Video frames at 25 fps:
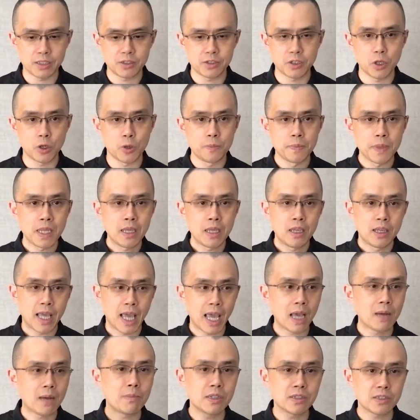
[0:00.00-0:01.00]
So
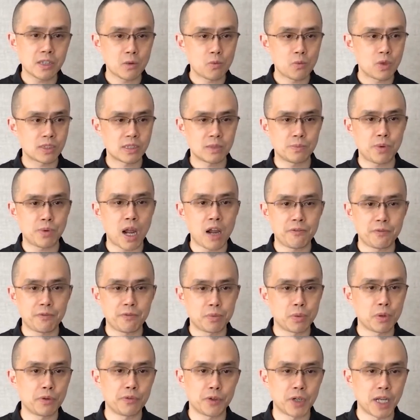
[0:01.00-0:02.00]
Amazon wasn't
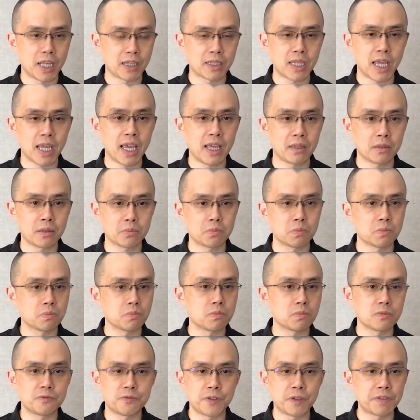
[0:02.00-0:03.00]
profitable for like
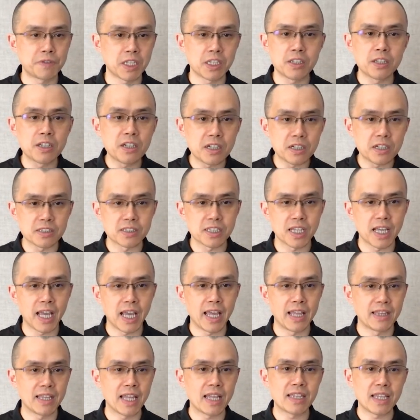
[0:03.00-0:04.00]
10, 15 years,
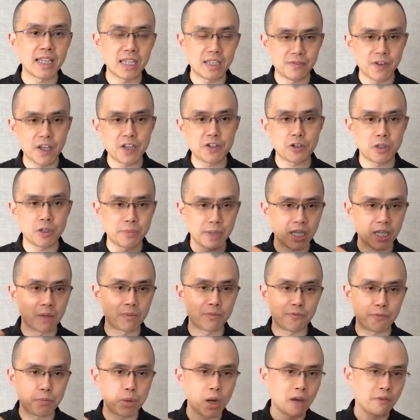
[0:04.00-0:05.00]
and then they eventually become
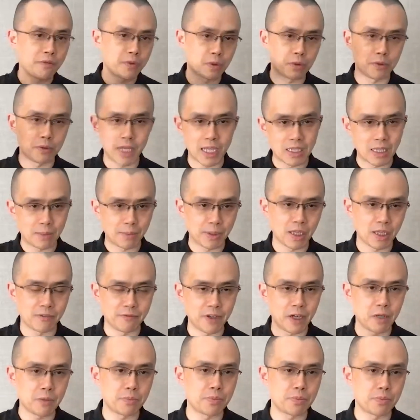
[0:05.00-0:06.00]
profitable and they become
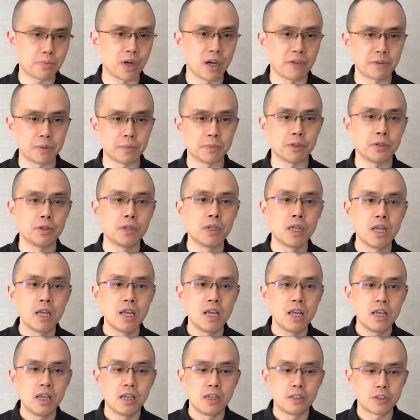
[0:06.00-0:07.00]
very profitable.
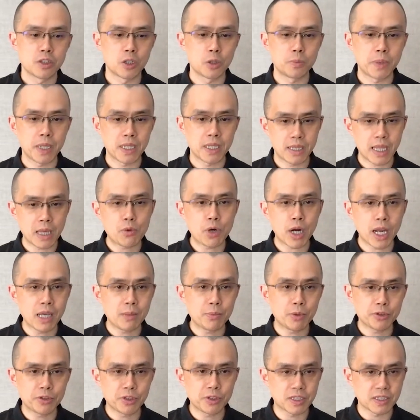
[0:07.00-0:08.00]
So, but they were
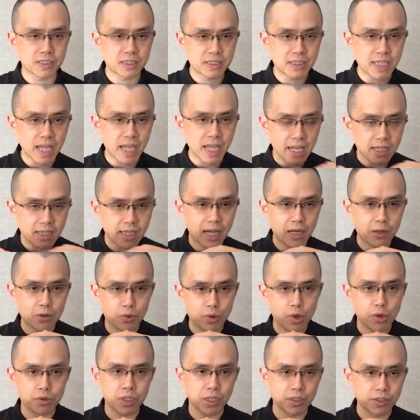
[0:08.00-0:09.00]
able to sustain that
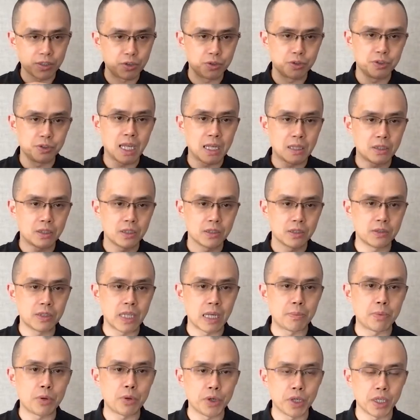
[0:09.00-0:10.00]
growth until to
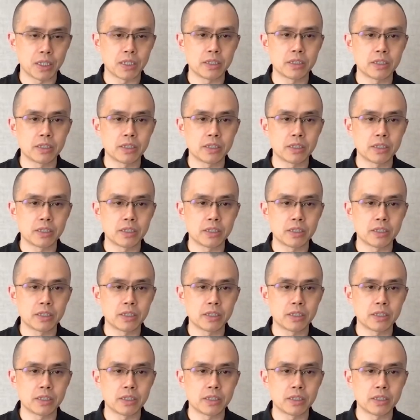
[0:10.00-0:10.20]
that point.